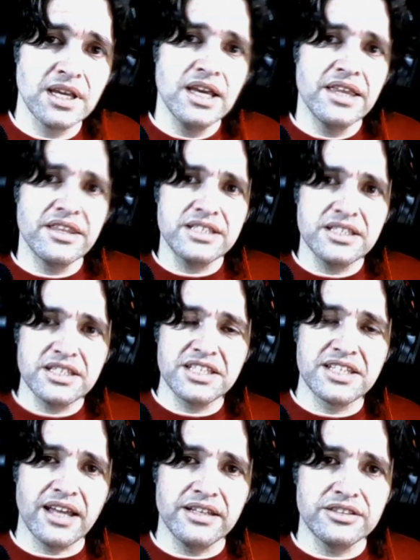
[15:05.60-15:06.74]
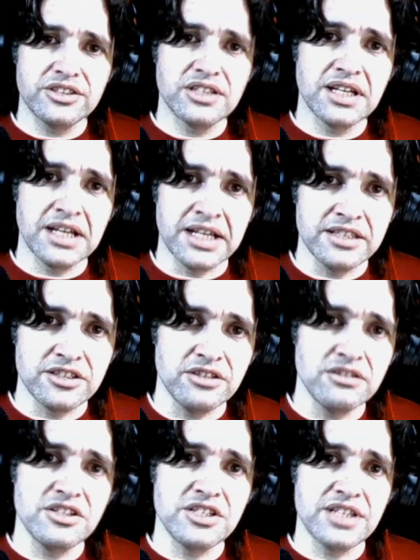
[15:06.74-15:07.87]
This is the standard answer,
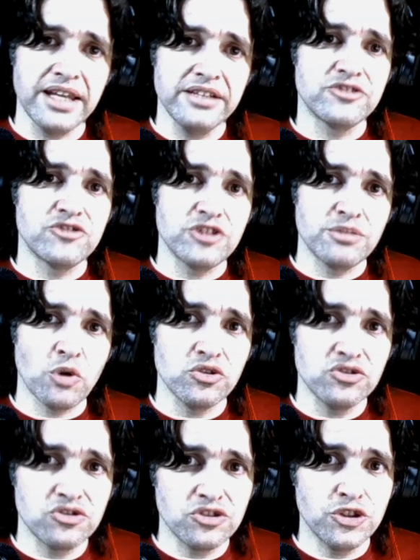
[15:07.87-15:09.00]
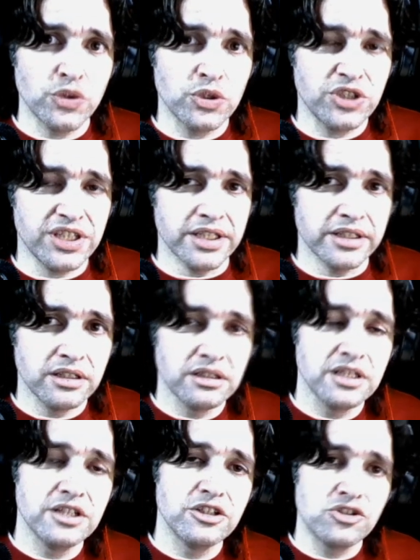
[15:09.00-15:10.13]
the standard response you'll hear
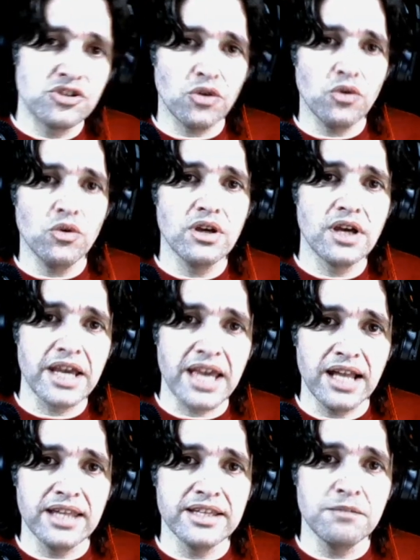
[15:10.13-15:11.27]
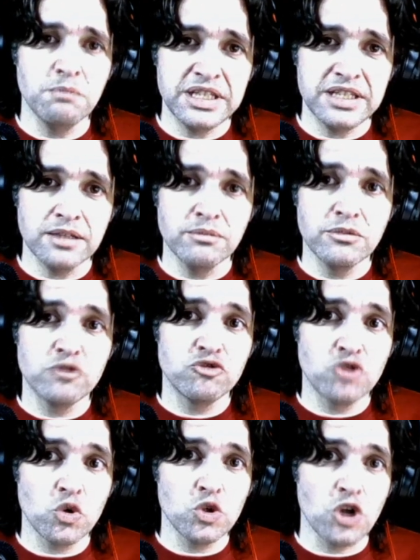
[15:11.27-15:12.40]
to a Gaelic medium
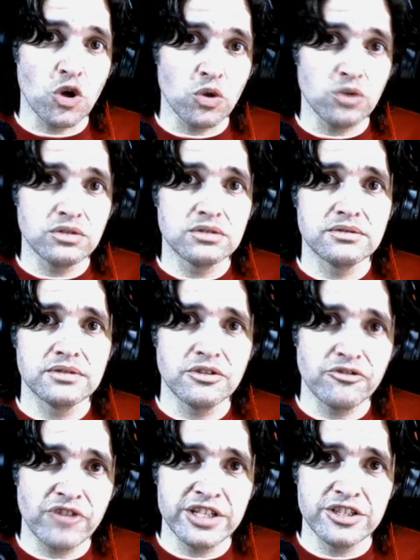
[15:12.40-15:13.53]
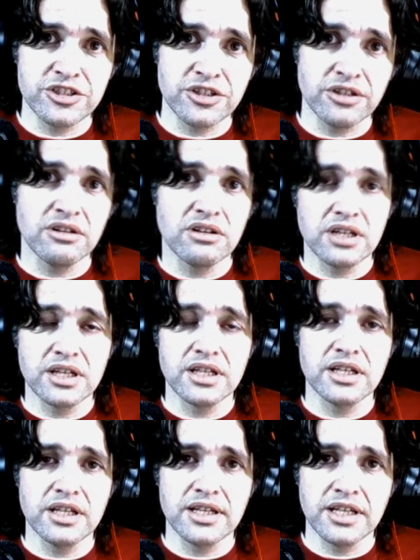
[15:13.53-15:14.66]
roll call, register
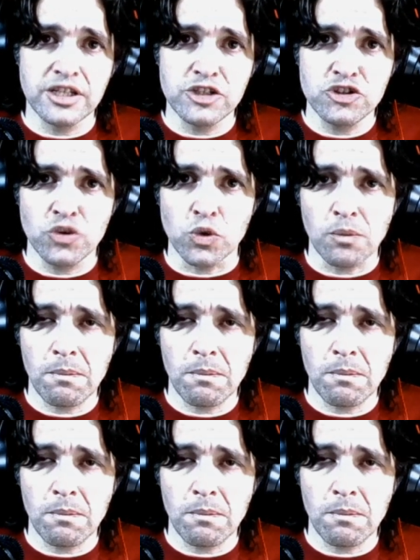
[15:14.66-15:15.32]
in a school.